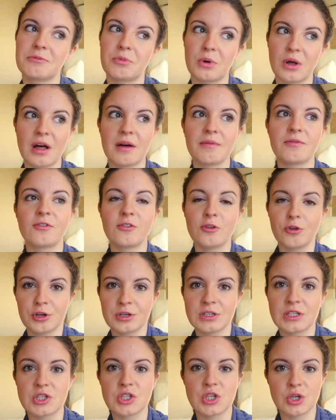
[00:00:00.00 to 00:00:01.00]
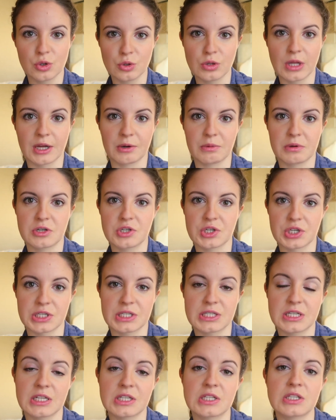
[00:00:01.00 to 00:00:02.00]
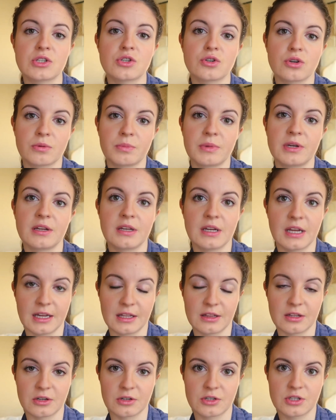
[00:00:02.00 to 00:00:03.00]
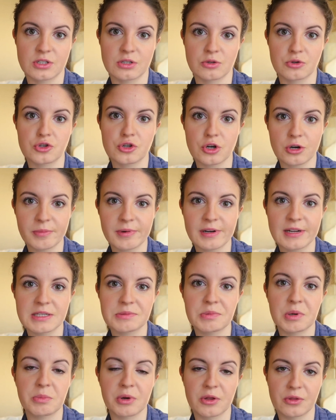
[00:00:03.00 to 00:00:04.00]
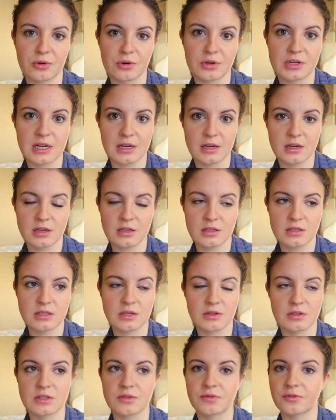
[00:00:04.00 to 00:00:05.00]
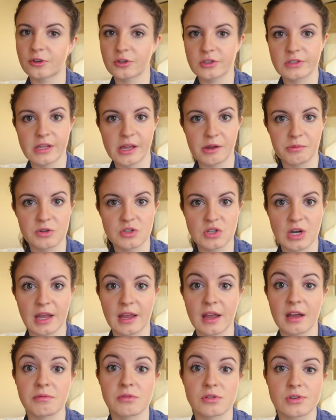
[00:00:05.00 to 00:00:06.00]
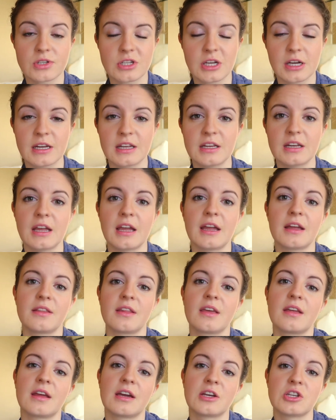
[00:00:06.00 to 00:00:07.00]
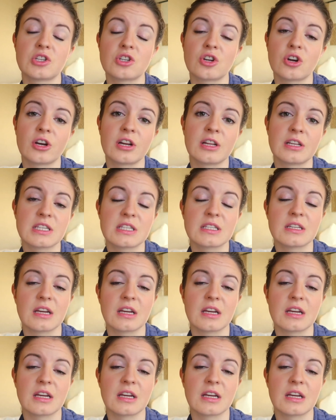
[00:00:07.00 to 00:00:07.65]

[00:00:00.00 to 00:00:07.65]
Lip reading: Well, I'm fluent in 2 languages. That's German and English. So German is my mother tongue, so it's the first language I ever studied, and then I started